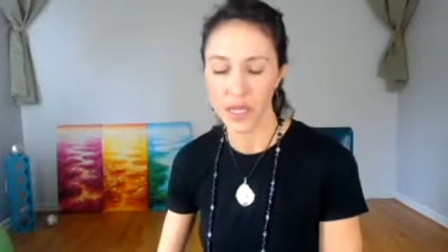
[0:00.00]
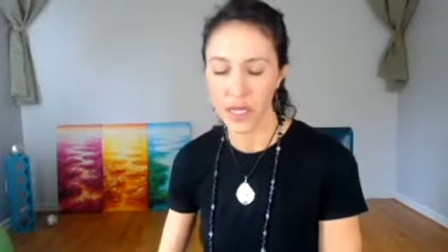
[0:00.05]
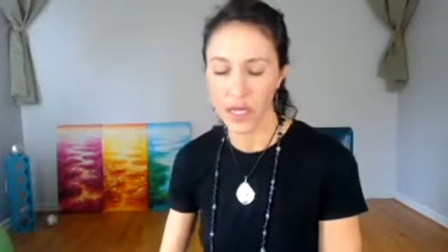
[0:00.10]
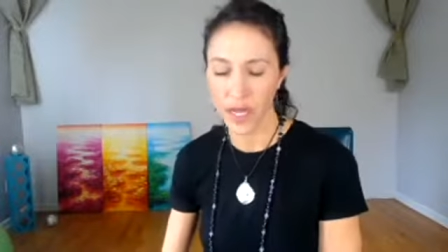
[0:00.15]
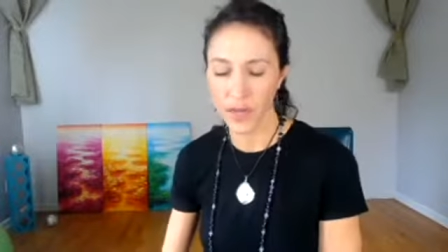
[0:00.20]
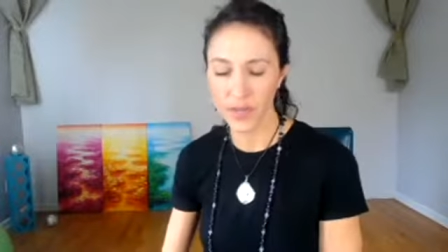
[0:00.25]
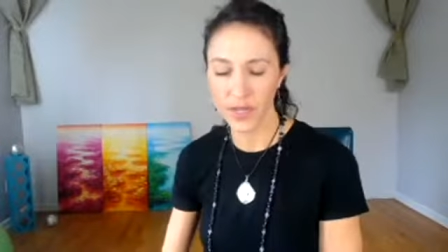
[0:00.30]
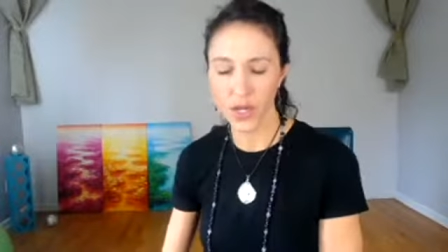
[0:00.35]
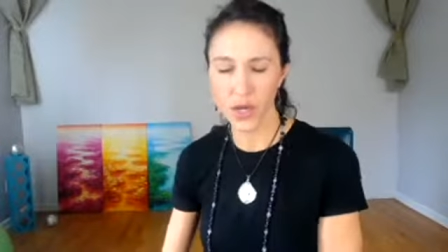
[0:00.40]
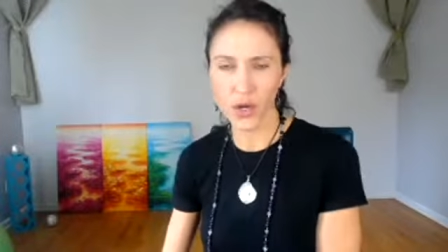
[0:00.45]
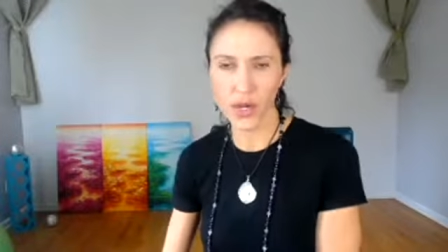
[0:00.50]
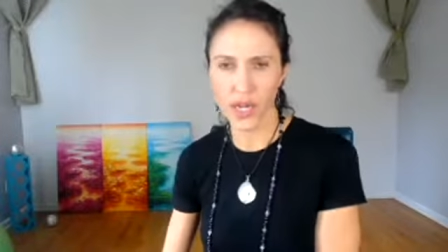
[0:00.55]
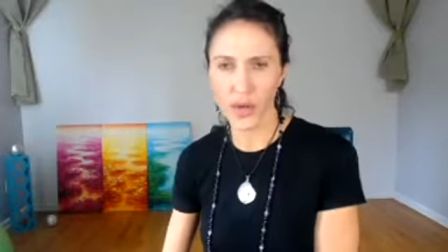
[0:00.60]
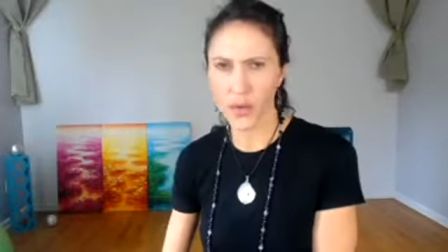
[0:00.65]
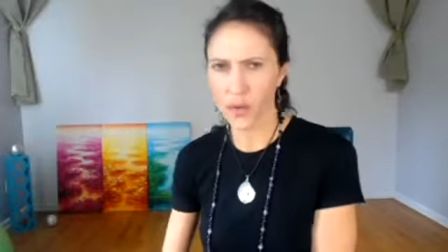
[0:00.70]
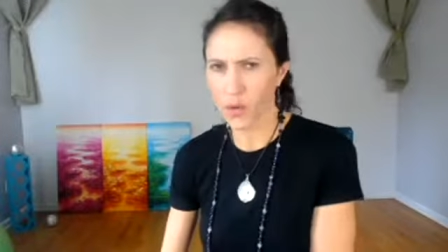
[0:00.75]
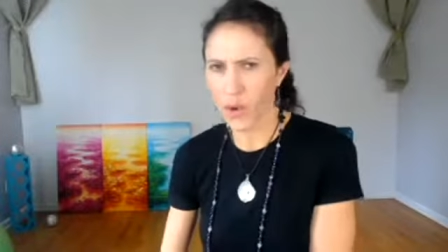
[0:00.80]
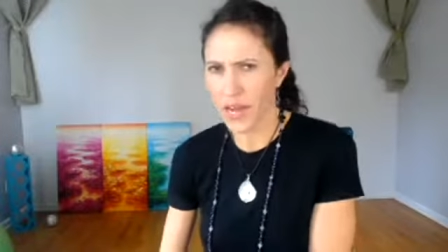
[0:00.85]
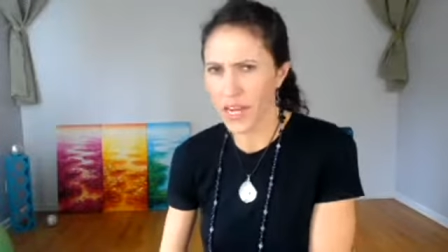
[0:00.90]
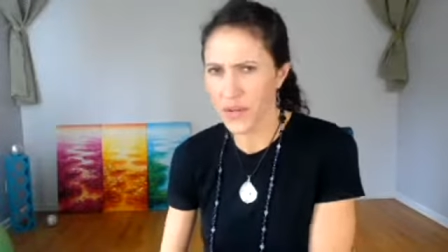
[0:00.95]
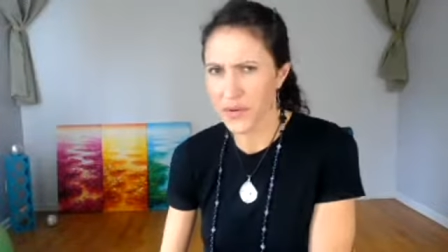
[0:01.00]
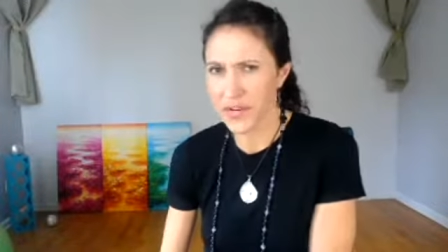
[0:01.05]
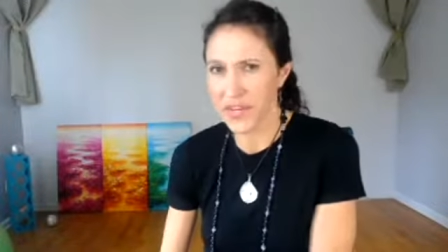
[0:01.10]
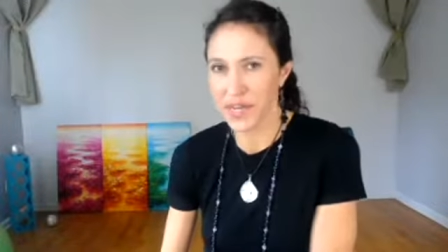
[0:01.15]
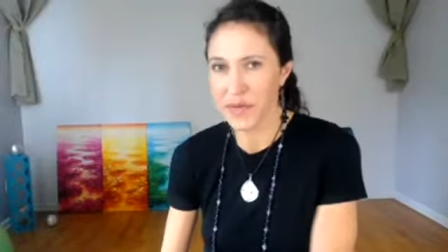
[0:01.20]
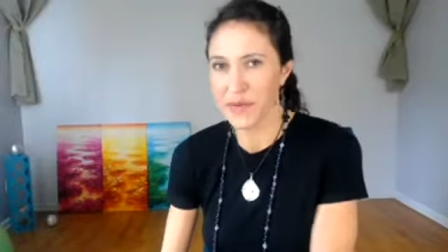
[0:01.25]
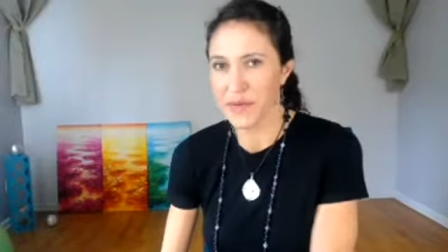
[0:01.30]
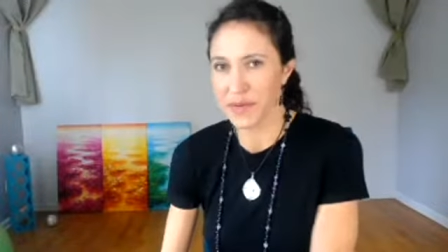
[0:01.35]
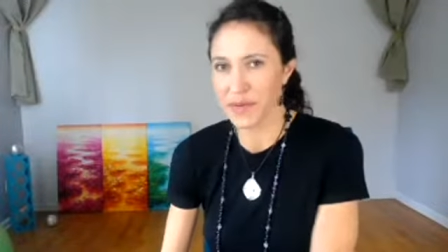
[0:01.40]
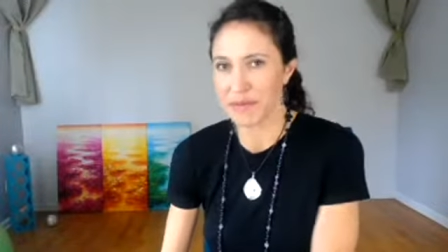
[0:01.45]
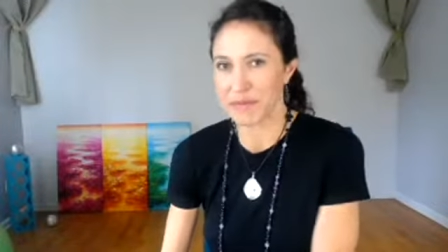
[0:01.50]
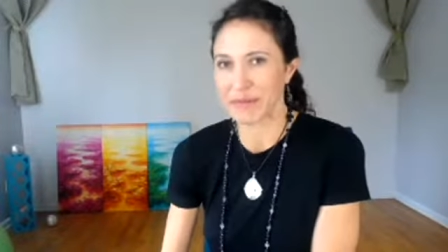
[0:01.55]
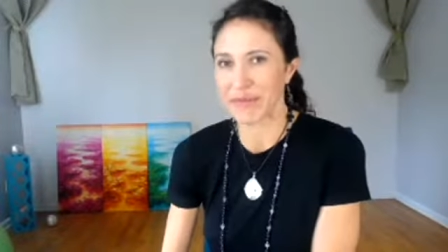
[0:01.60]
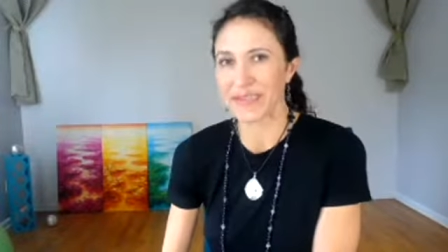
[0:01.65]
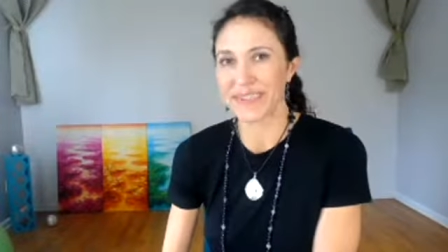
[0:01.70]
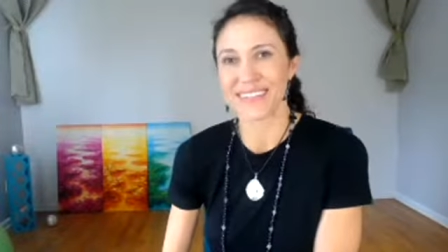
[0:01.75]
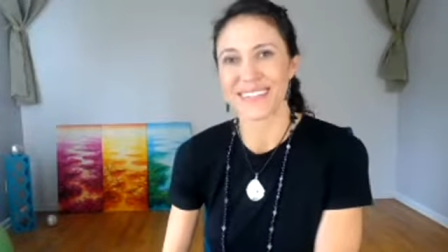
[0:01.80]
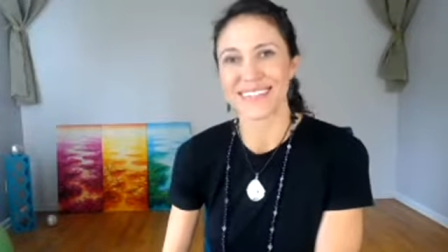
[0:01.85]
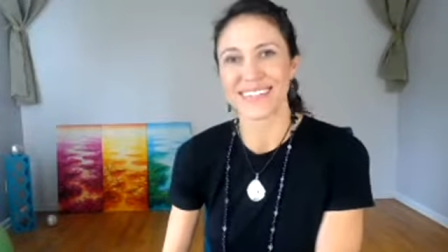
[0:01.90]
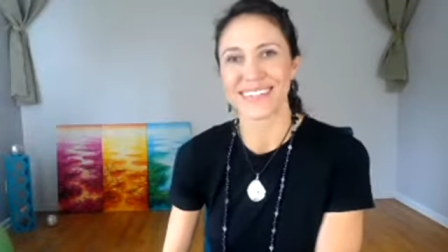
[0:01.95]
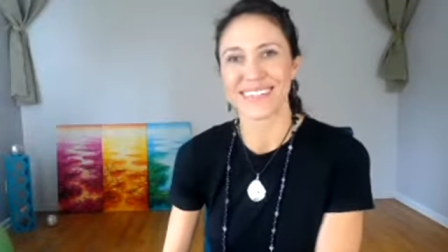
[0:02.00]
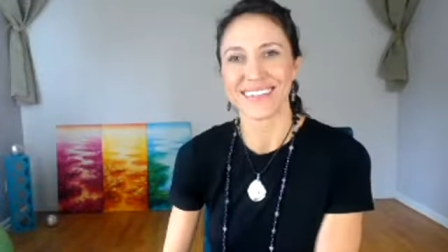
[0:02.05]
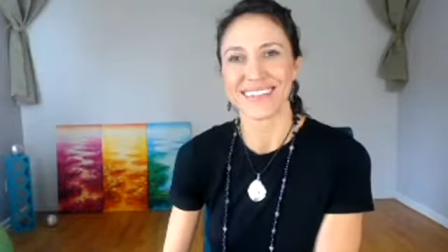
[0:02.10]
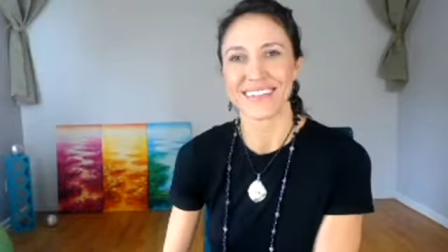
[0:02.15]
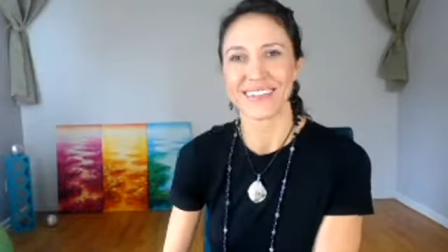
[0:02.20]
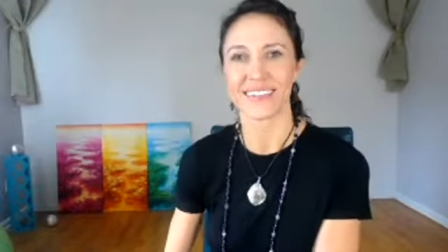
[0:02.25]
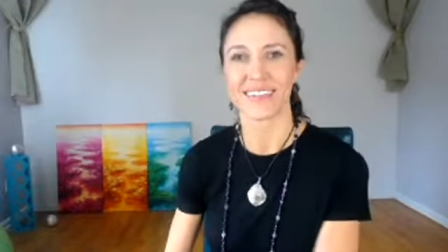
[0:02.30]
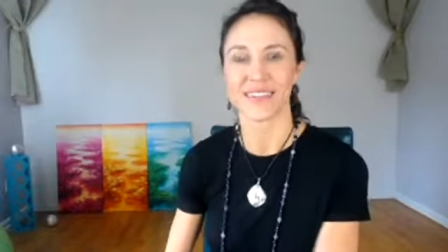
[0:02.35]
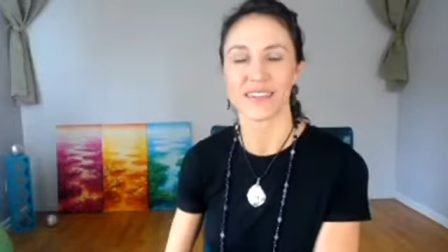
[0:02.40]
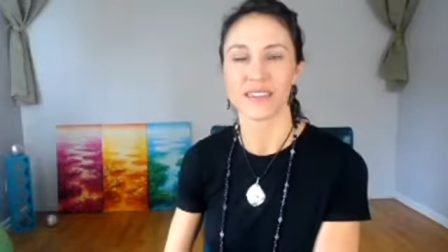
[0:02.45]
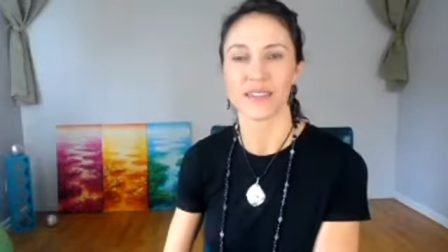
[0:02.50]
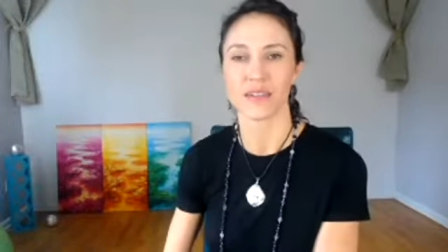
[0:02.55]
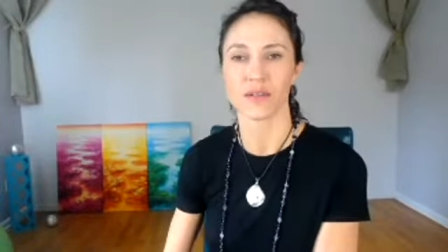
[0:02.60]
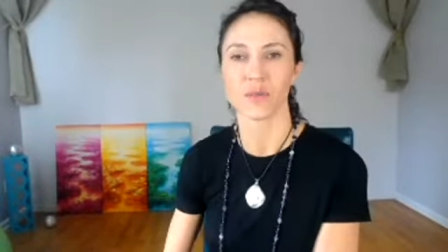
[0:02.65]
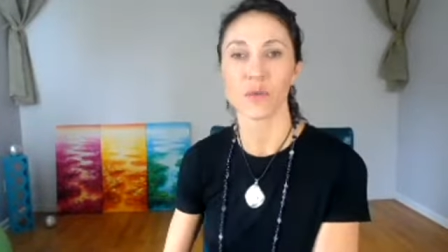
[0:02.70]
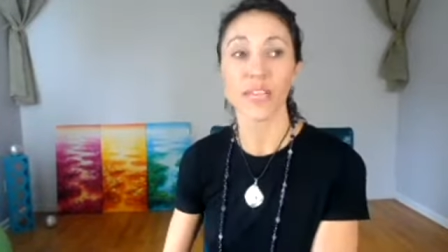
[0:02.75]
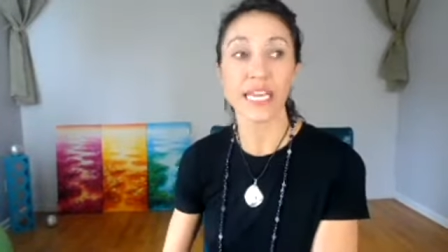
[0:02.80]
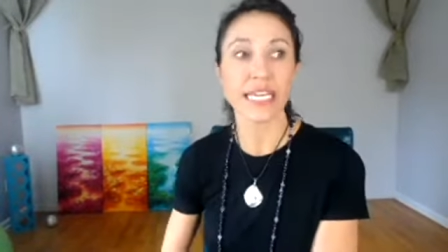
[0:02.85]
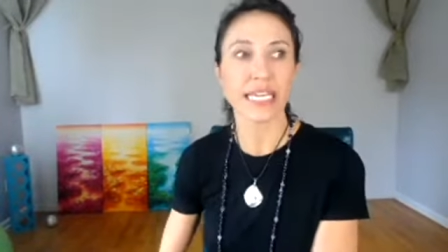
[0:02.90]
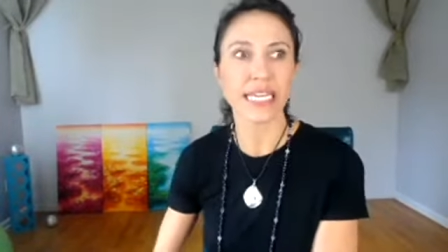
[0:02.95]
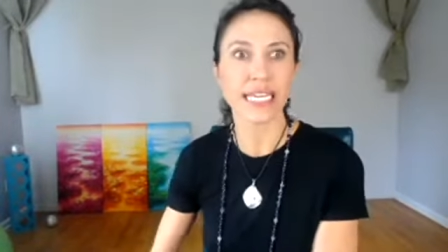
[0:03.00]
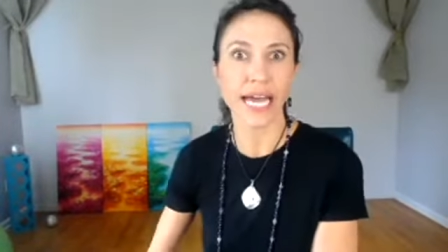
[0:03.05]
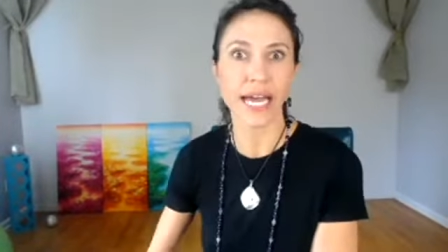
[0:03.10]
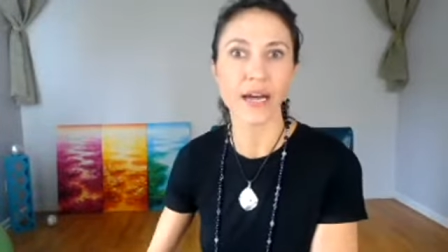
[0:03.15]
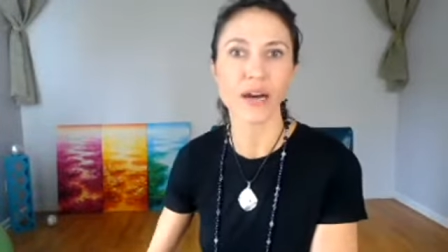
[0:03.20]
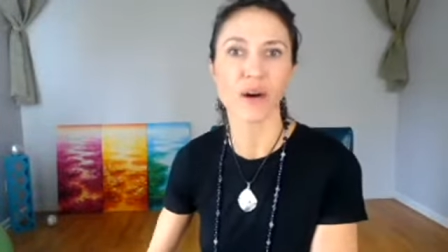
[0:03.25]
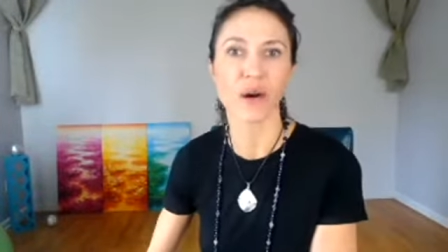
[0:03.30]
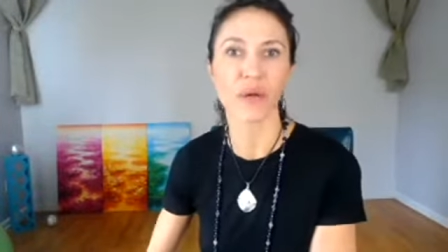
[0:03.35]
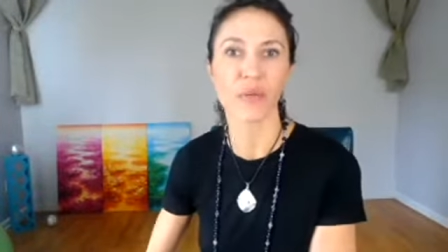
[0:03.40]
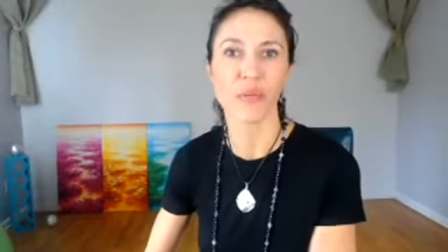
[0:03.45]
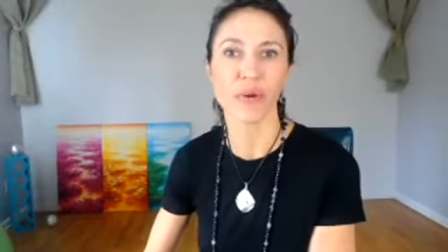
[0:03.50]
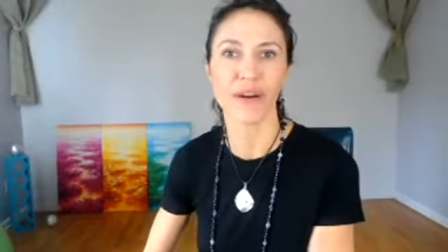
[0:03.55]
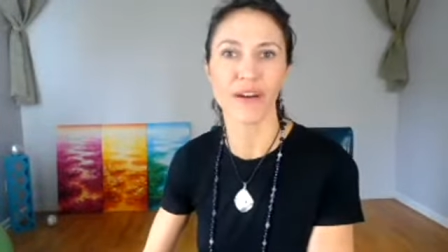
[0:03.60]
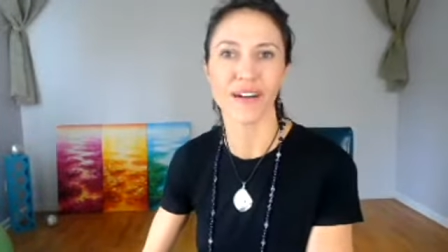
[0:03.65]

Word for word: I'm like, okay, well, why do you want to help people? Well, they need help.